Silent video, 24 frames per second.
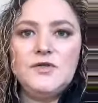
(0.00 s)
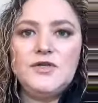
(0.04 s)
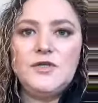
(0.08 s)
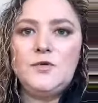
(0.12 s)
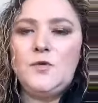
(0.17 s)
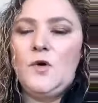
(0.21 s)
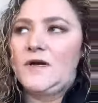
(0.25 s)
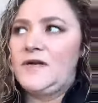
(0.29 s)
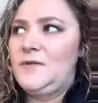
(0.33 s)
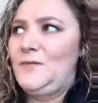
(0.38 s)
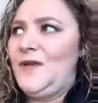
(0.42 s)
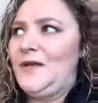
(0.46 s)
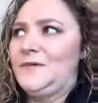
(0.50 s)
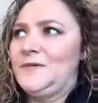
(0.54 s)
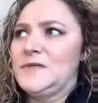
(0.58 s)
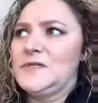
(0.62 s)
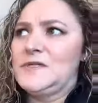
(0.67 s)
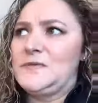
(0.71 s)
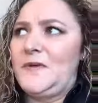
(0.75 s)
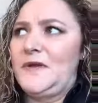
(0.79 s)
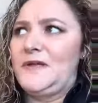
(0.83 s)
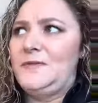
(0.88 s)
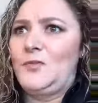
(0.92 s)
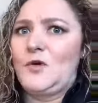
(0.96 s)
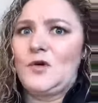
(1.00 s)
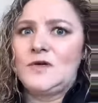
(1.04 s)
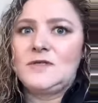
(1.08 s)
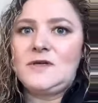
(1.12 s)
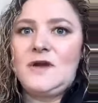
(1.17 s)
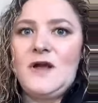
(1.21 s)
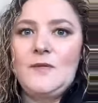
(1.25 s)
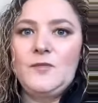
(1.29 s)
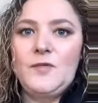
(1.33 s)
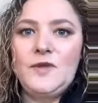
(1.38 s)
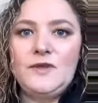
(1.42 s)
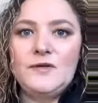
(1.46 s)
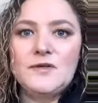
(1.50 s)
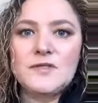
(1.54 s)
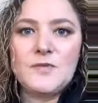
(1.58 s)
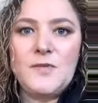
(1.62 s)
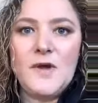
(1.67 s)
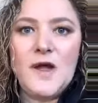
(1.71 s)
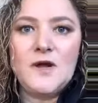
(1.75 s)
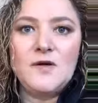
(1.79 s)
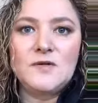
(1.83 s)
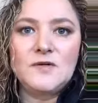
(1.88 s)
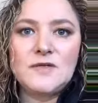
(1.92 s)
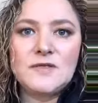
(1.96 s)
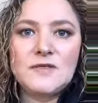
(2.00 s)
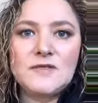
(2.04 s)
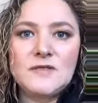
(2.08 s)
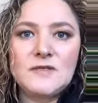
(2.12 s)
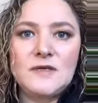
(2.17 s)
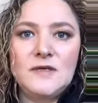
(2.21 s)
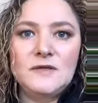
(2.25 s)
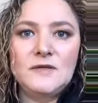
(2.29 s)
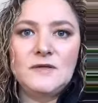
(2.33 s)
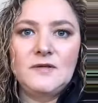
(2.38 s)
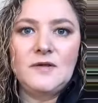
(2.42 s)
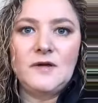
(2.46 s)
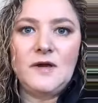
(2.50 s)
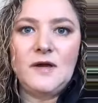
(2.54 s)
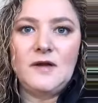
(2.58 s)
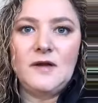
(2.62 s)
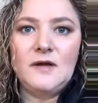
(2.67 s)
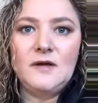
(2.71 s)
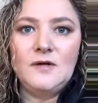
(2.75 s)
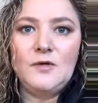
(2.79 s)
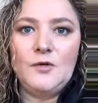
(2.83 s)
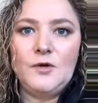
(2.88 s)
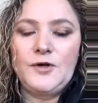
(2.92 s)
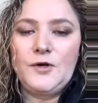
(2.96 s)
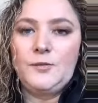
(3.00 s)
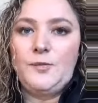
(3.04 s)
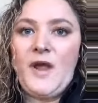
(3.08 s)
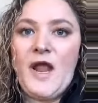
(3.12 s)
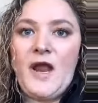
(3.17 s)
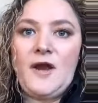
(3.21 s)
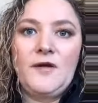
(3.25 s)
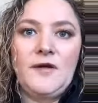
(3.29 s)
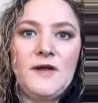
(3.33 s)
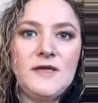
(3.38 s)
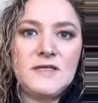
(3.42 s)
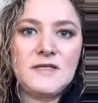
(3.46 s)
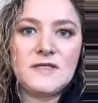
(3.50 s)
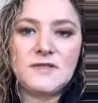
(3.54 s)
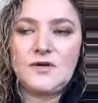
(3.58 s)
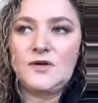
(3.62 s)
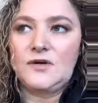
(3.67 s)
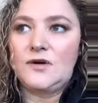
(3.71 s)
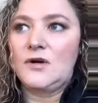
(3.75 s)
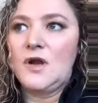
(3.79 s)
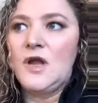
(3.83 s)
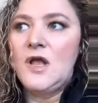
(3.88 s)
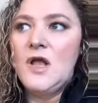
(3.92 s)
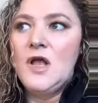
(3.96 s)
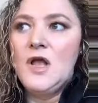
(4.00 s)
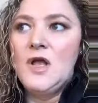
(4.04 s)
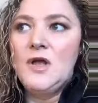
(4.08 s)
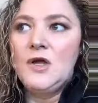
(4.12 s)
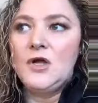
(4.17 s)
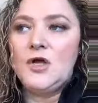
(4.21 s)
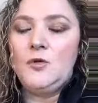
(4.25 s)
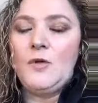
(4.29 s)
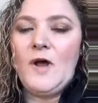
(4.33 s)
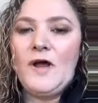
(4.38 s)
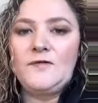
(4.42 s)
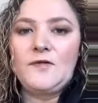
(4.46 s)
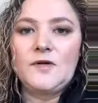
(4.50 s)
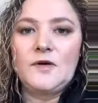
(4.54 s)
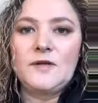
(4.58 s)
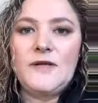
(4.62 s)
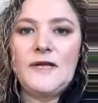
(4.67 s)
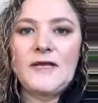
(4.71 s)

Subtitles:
Do you want to be able to spend more time with your spouse and or your parents or whoever?